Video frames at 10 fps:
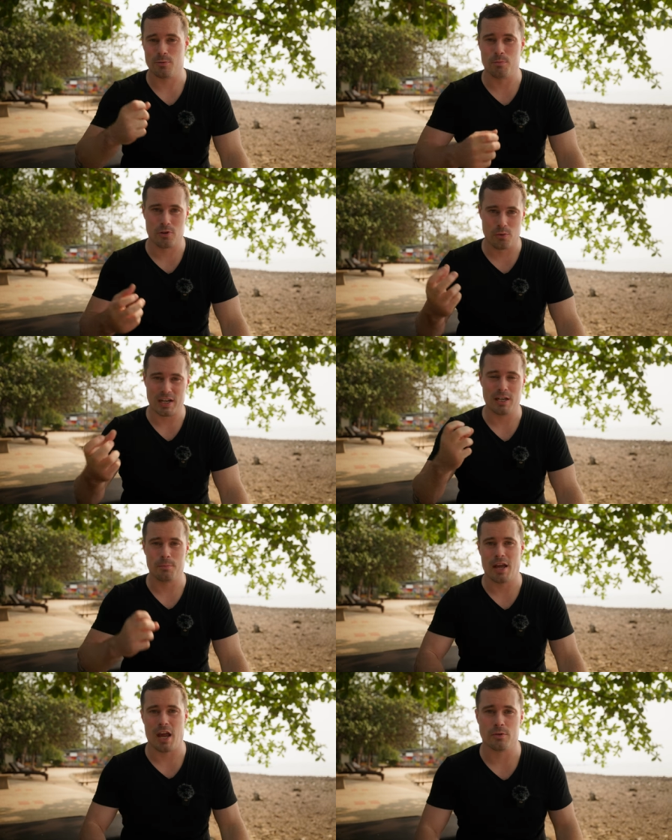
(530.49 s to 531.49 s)
to quickly
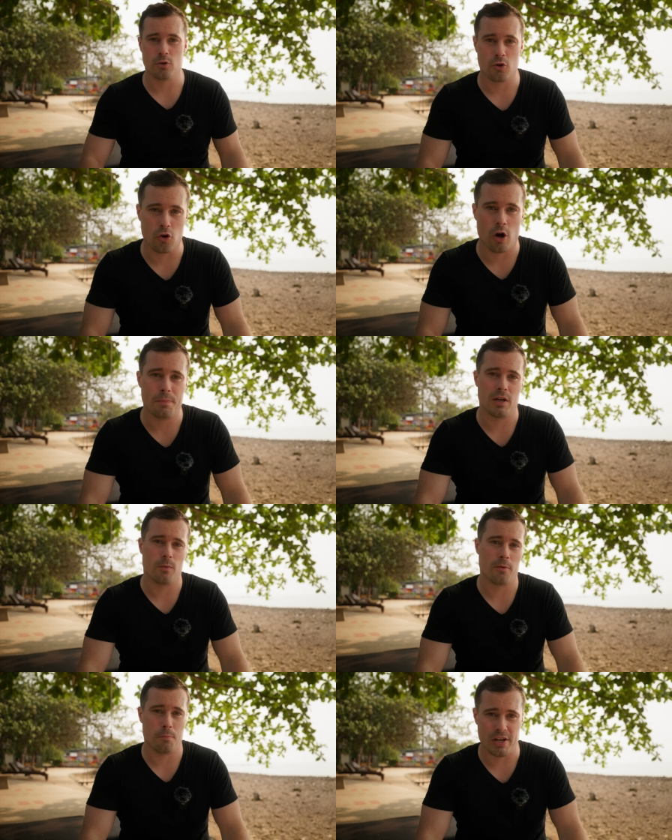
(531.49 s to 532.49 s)
be able to crop in
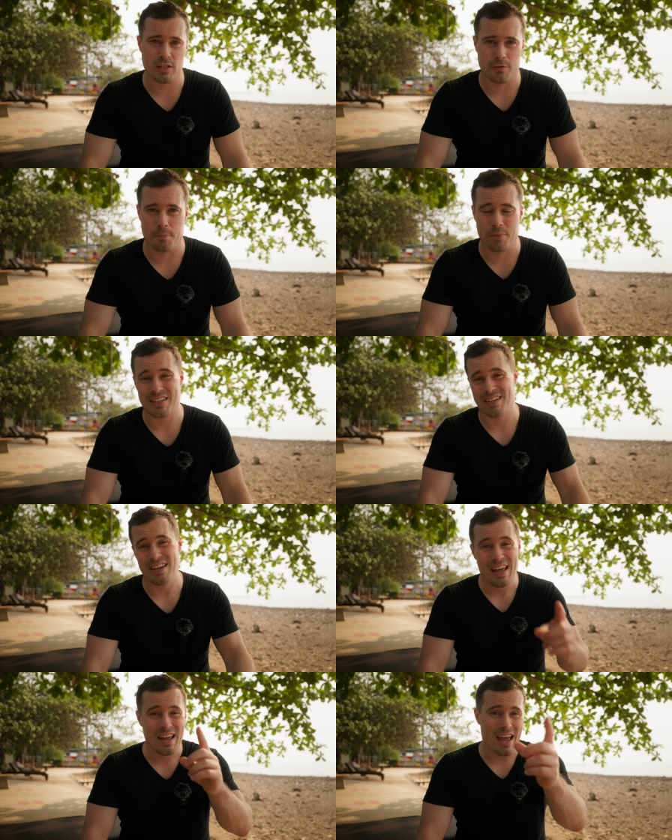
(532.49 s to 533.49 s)
with the press of a button